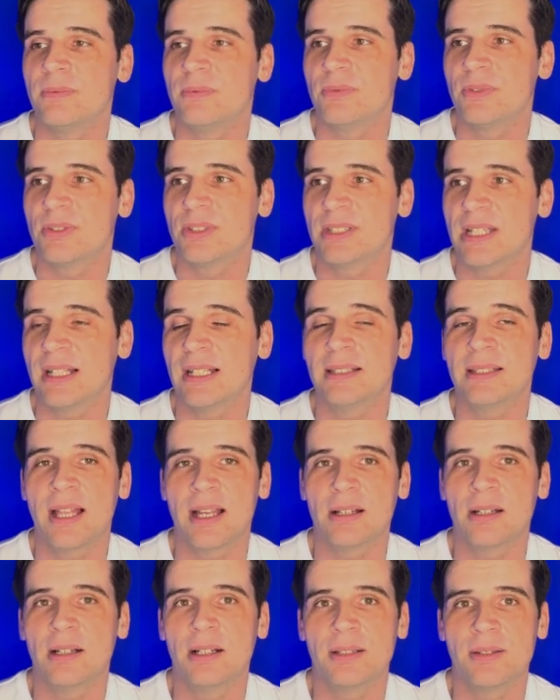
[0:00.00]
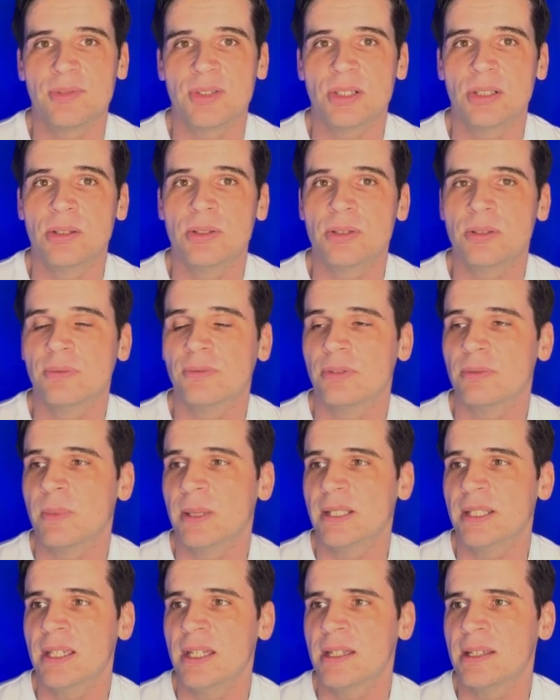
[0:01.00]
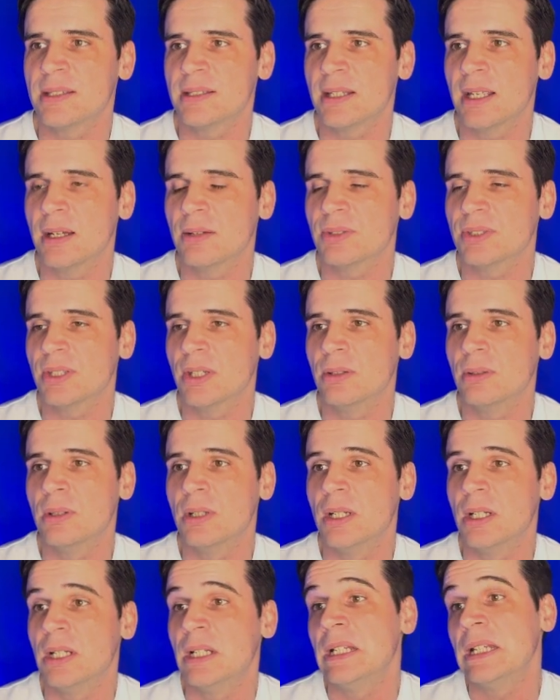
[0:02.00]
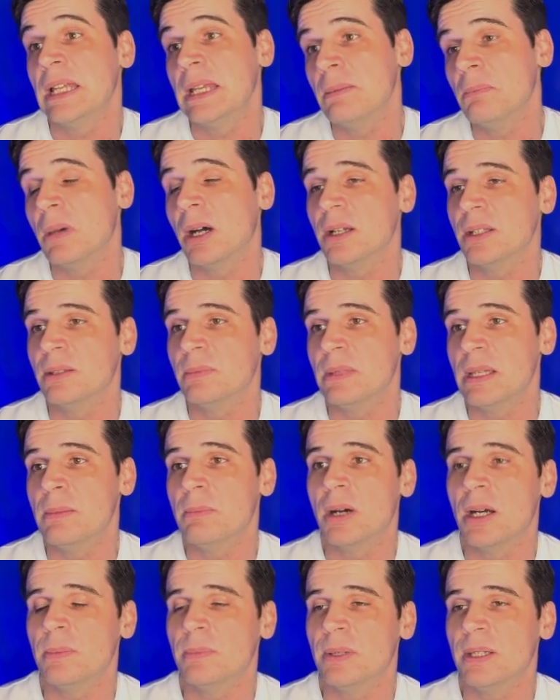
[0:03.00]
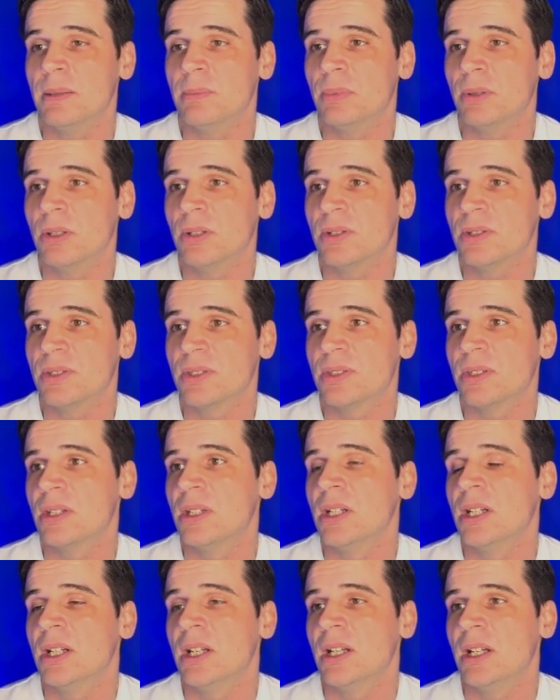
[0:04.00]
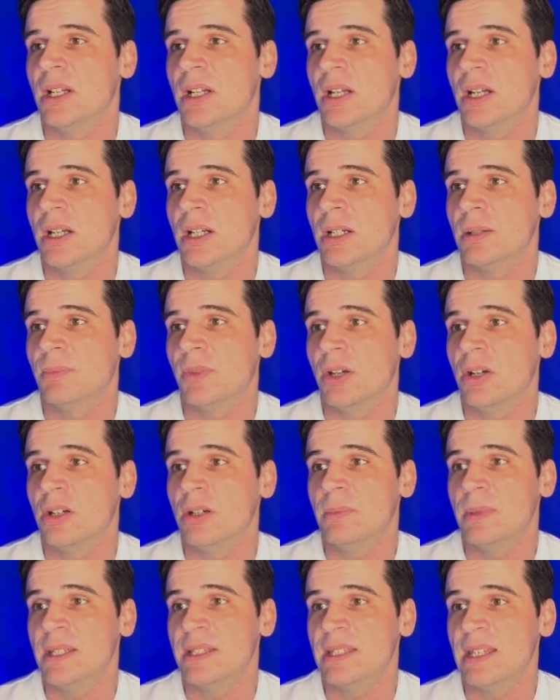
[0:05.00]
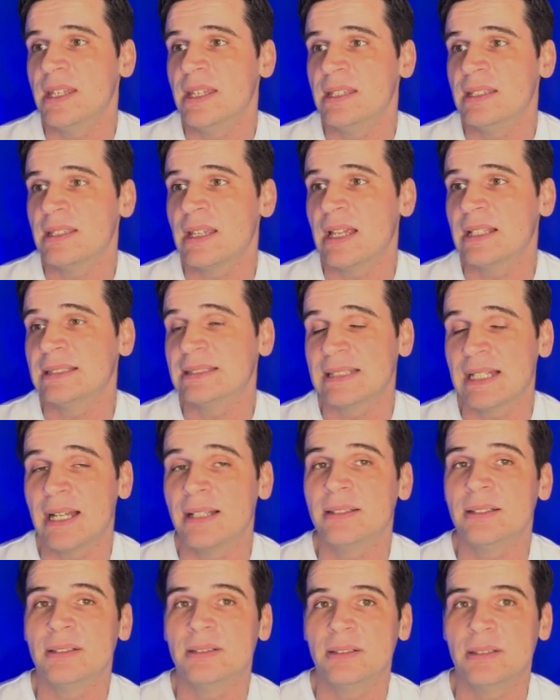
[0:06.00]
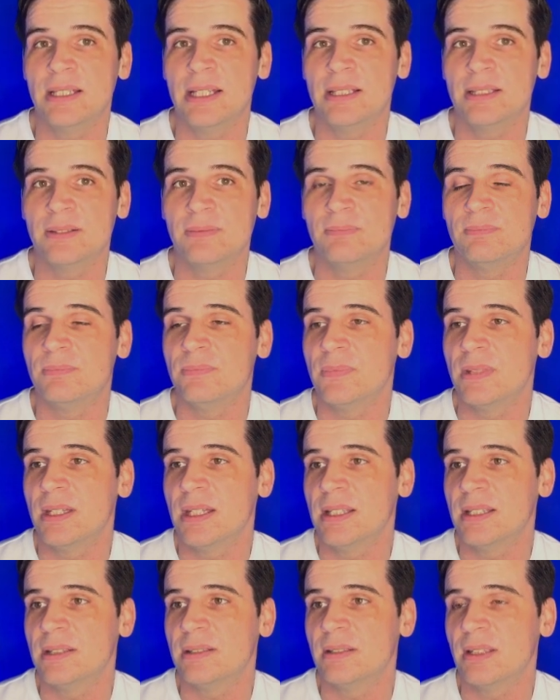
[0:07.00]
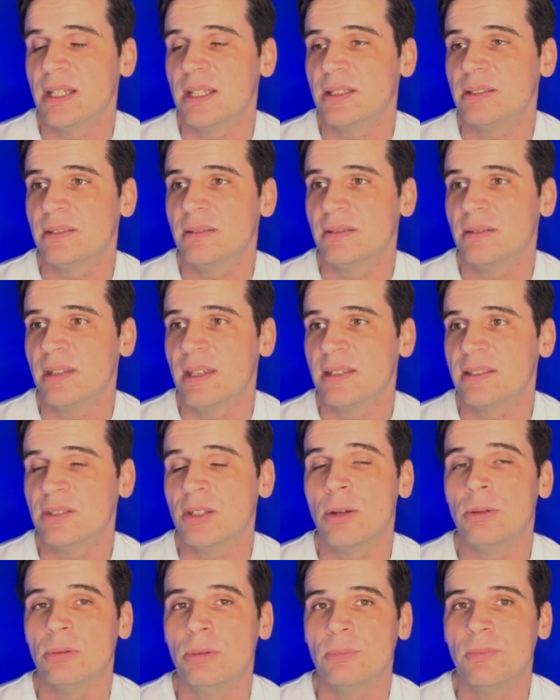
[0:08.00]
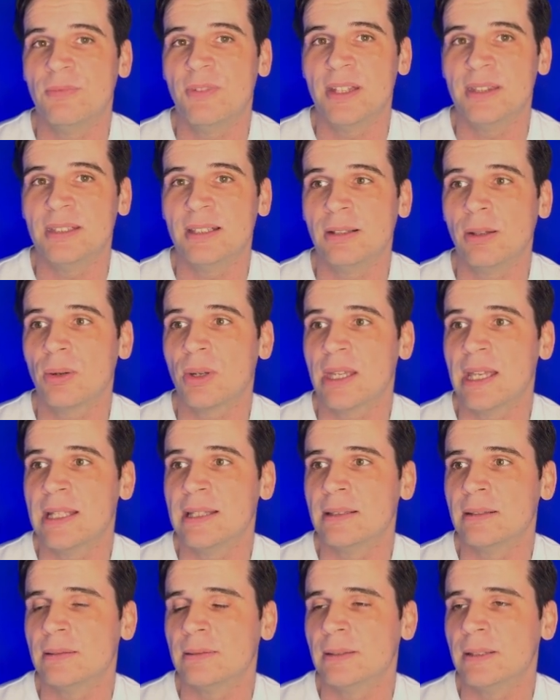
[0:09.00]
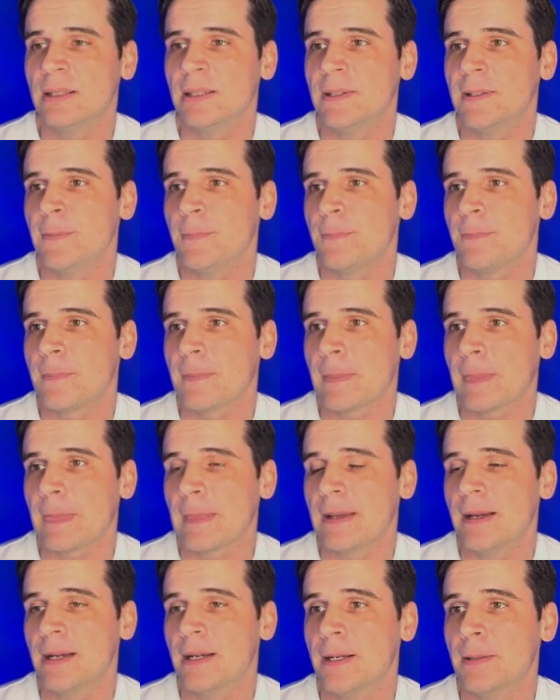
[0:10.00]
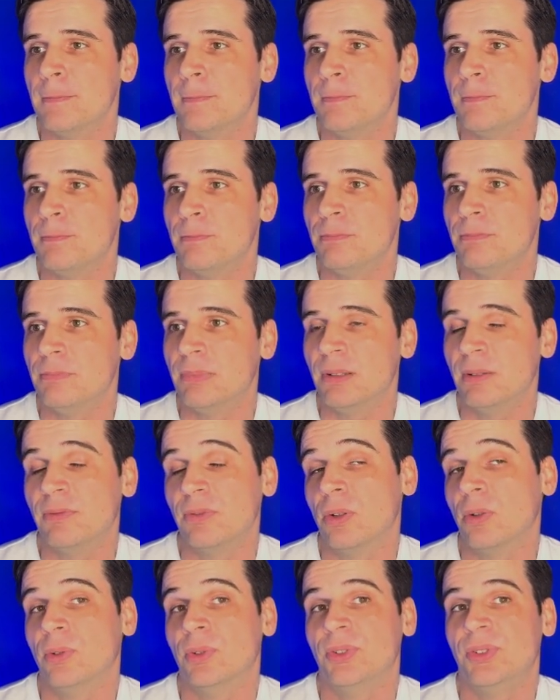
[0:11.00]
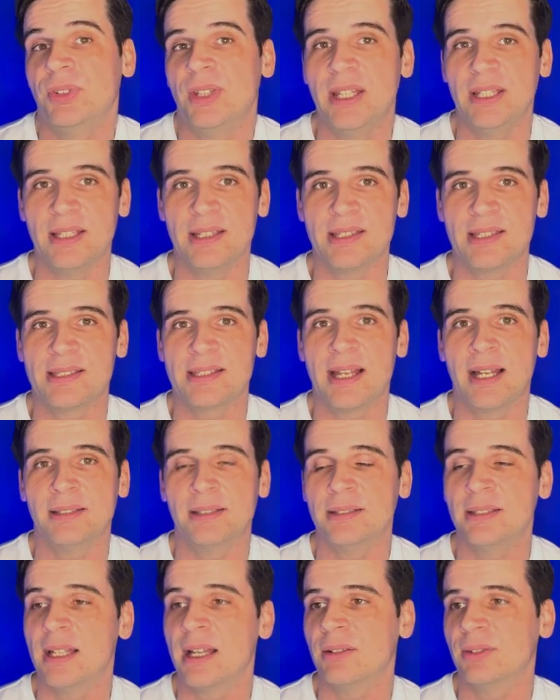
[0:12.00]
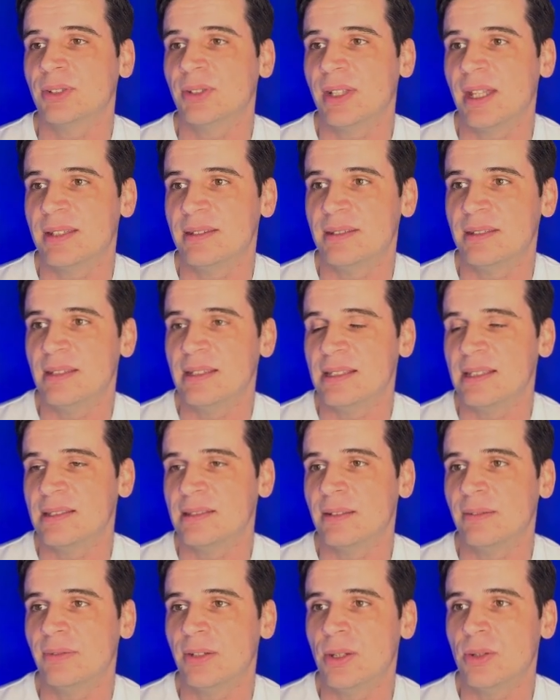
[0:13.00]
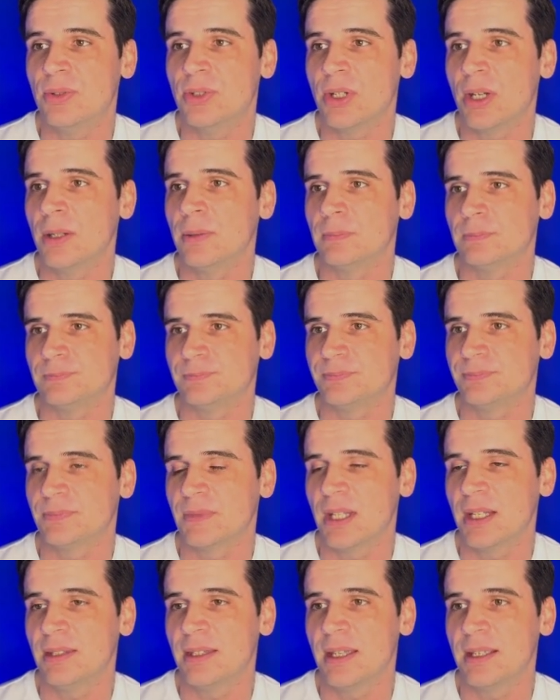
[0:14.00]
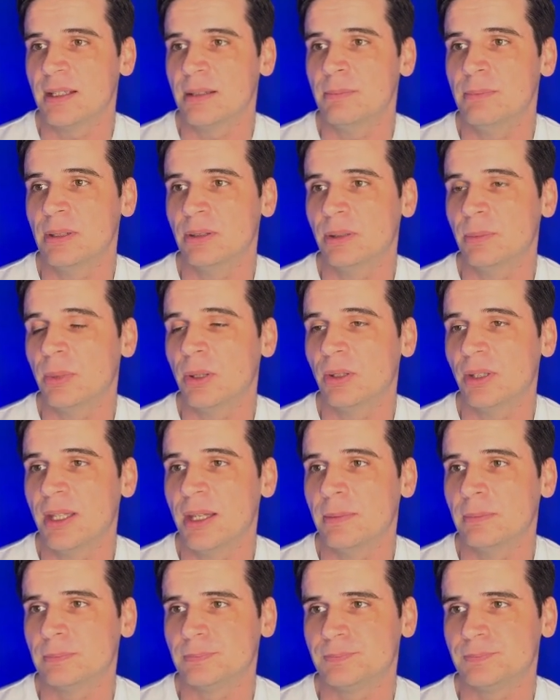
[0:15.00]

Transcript: selling that kind of solution for many years now. So it might be because the Hermes is a standard. It's there's no vendor lock-in, but of course it is a standard now, so that this is the future, and they can build upon it.